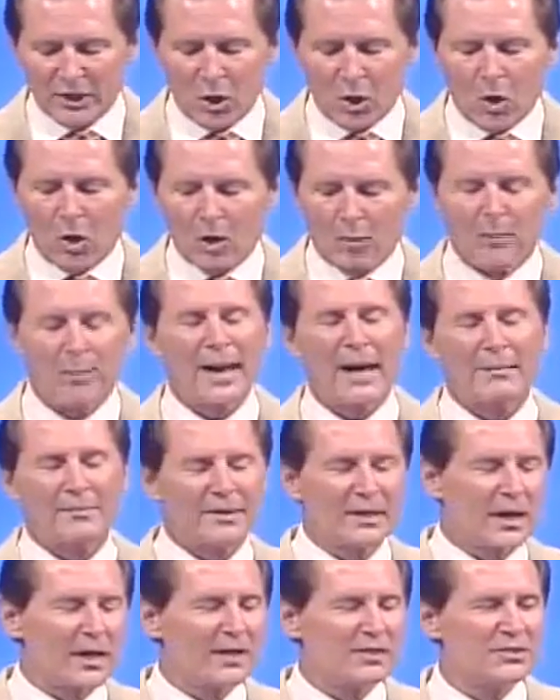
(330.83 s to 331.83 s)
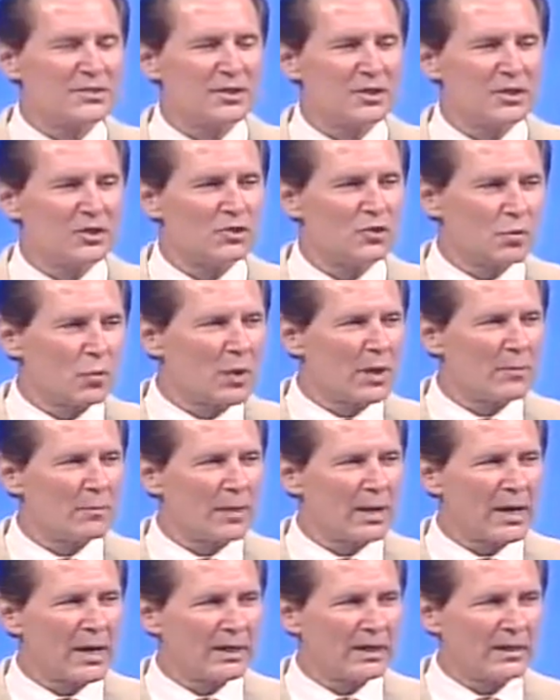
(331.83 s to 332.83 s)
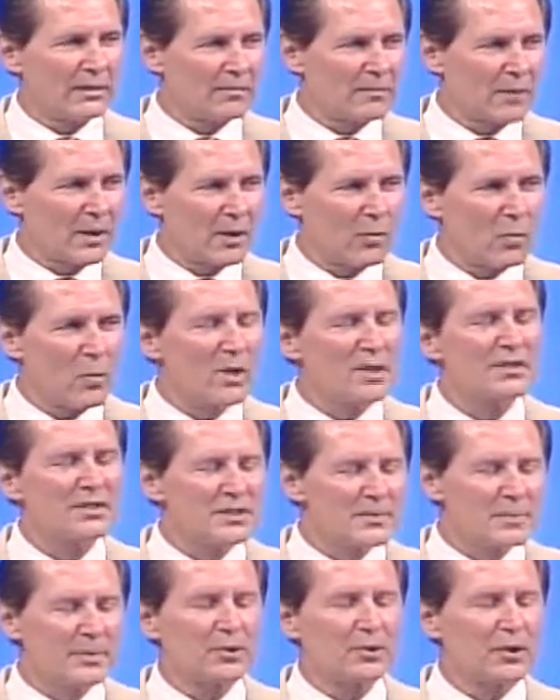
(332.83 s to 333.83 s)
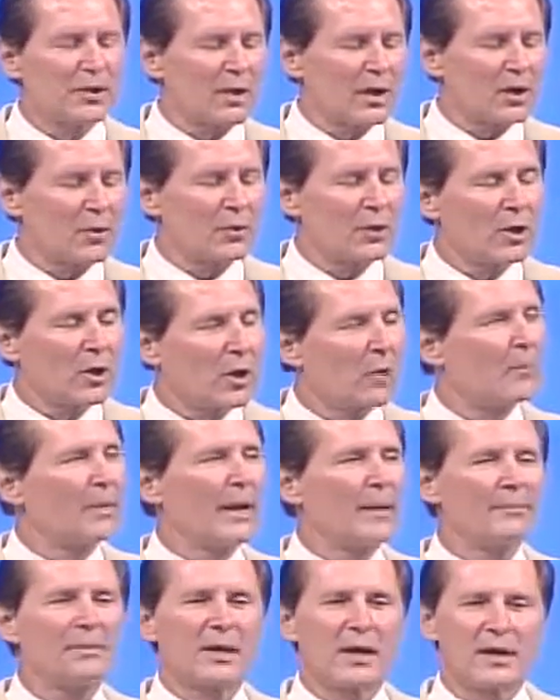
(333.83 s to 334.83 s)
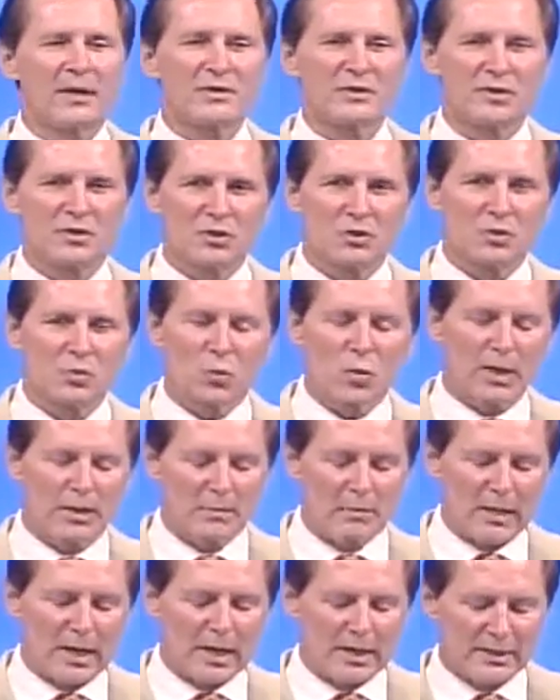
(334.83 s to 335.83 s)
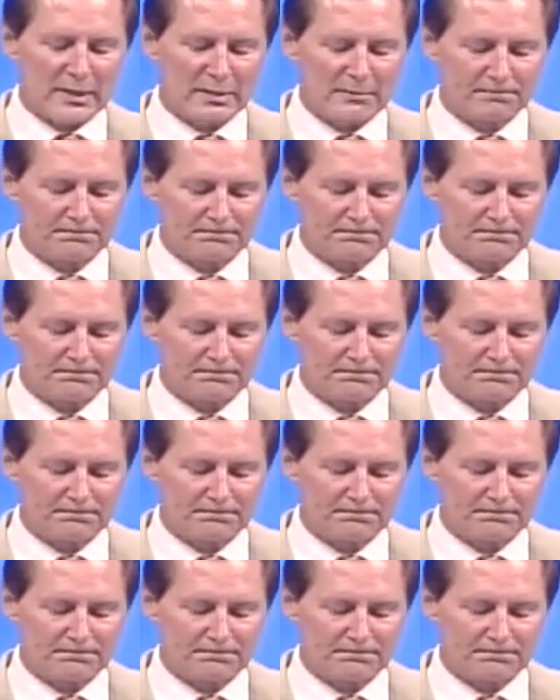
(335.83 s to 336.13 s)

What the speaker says: all baptized into one body. By one Spirit are we all baptized into one body.